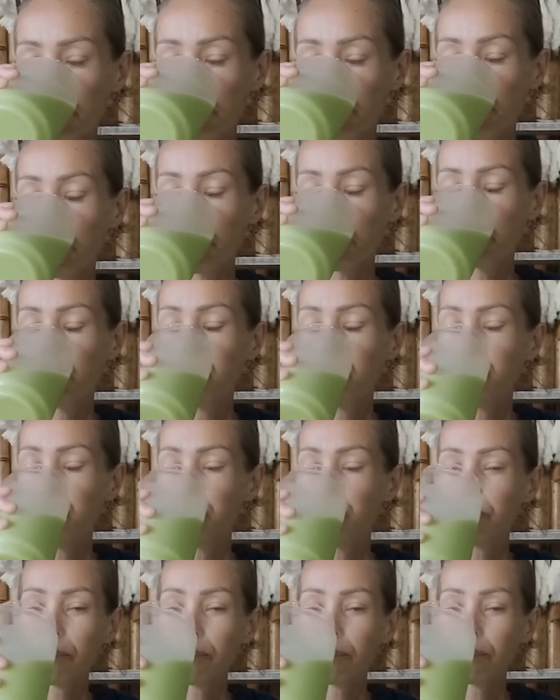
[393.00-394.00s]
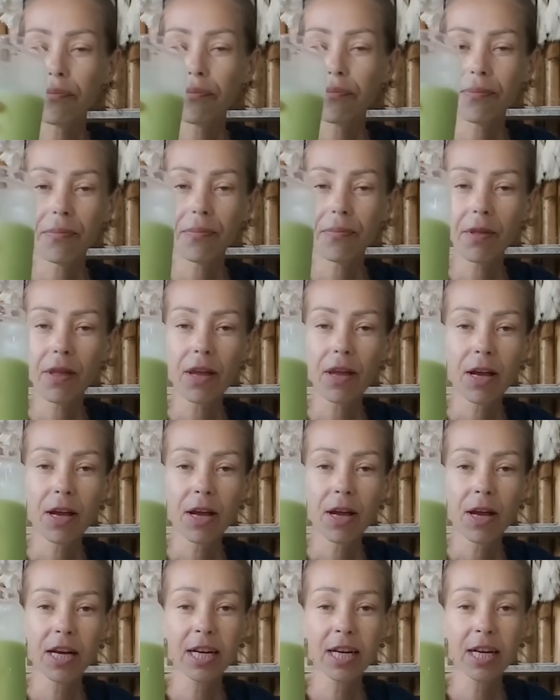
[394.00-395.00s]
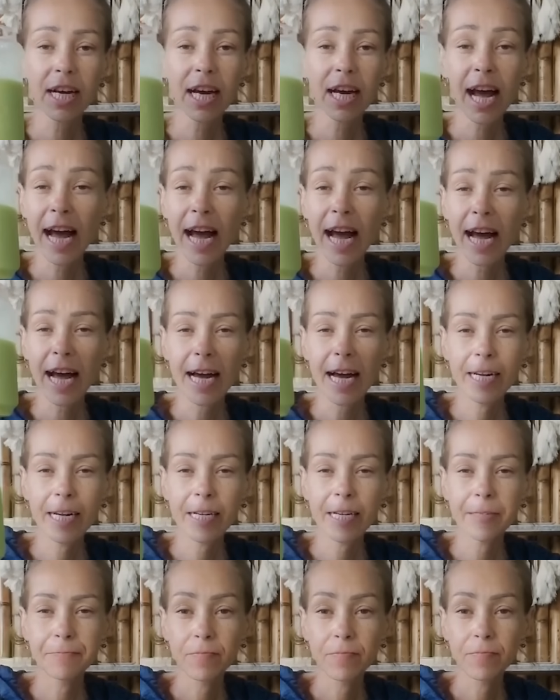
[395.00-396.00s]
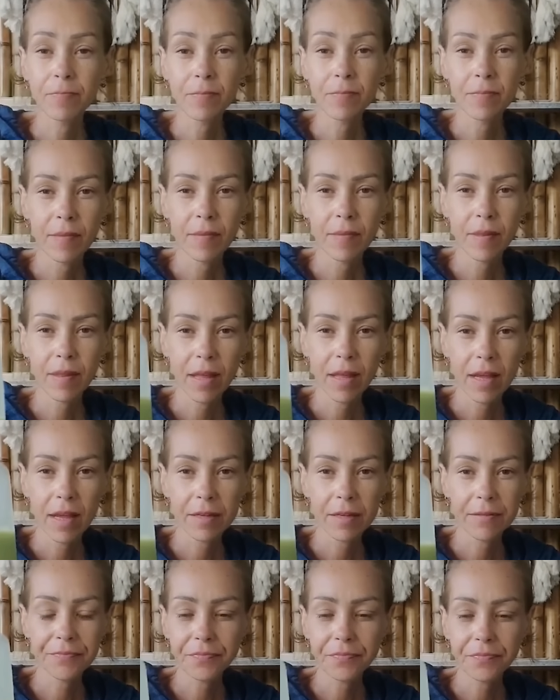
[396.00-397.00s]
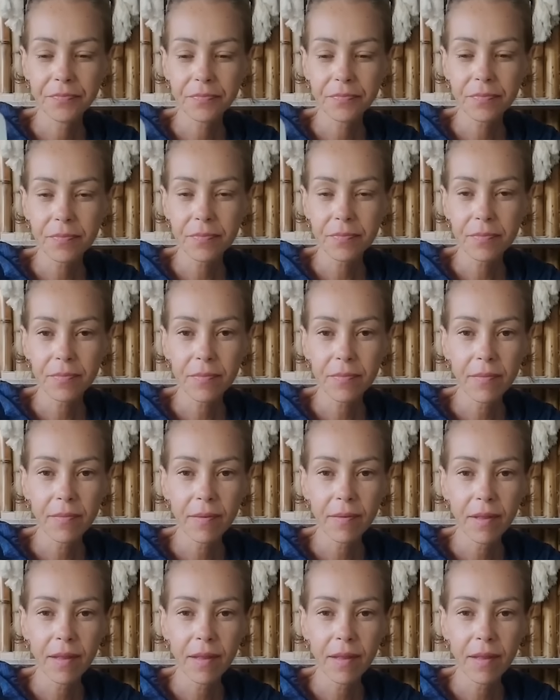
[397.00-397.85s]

all the nutrients she needed. Despite seeking medical attention,